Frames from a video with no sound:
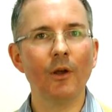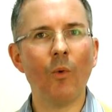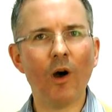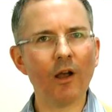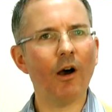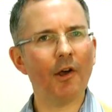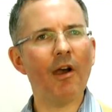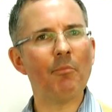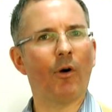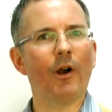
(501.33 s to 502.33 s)
Why can't
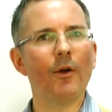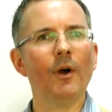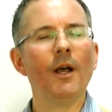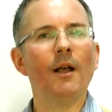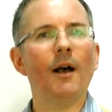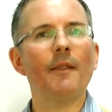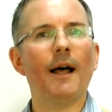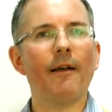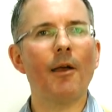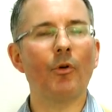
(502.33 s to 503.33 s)
I borrow at
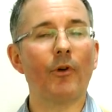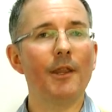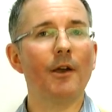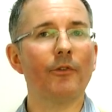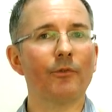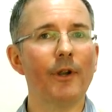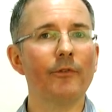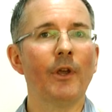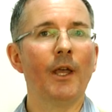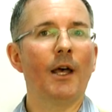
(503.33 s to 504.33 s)
that LIBOR rate? And the answer
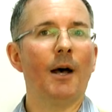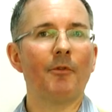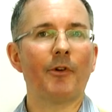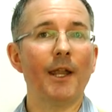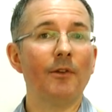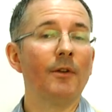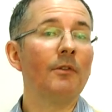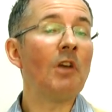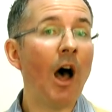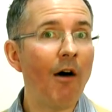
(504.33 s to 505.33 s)
is, I'm afraid,
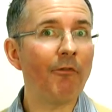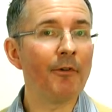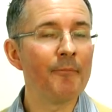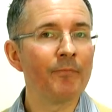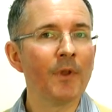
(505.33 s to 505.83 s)
tough.